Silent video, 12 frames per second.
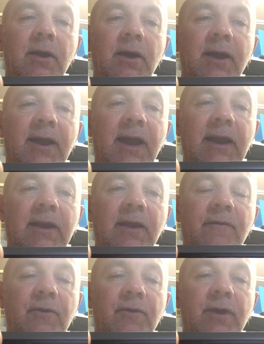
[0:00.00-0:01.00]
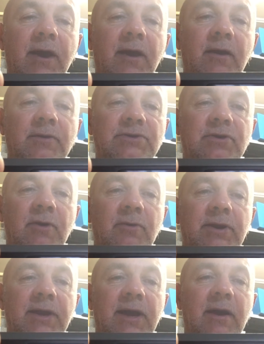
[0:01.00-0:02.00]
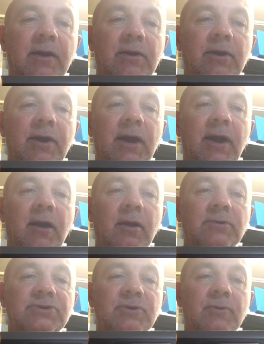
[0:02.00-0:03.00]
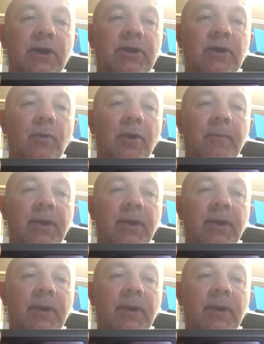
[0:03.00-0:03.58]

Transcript: Again, if you get scrolling down and you get close to where you want to